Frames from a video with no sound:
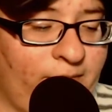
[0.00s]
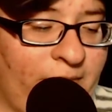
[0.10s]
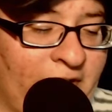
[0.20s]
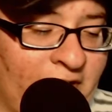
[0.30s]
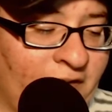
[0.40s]

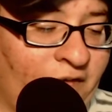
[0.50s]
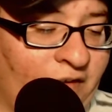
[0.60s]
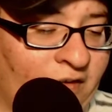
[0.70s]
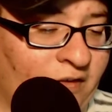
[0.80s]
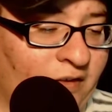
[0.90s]
Because
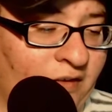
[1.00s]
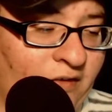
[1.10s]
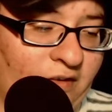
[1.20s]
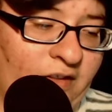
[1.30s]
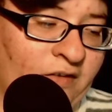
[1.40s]
it's
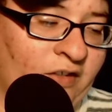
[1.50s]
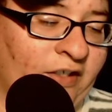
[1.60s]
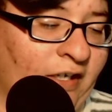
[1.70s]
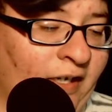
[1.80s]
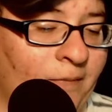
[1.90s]
it's it's
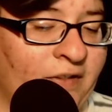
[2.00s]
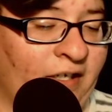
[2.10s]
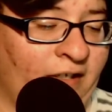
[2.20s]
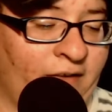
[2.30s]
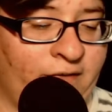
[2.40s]
gonna happen
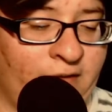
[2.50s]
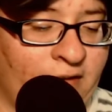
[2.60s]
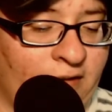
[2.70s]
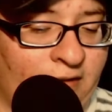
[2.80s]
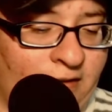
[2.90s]
that
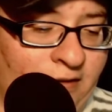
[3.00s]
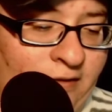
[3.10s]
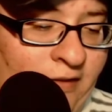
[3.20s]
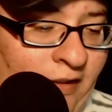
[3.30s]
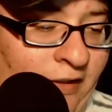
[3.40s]

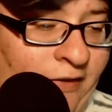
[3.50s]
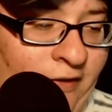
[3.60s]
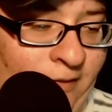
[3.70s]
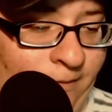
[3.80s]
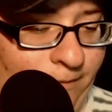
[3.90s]
that
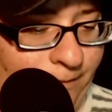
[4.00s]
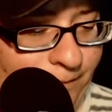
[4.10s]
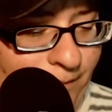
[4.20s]
um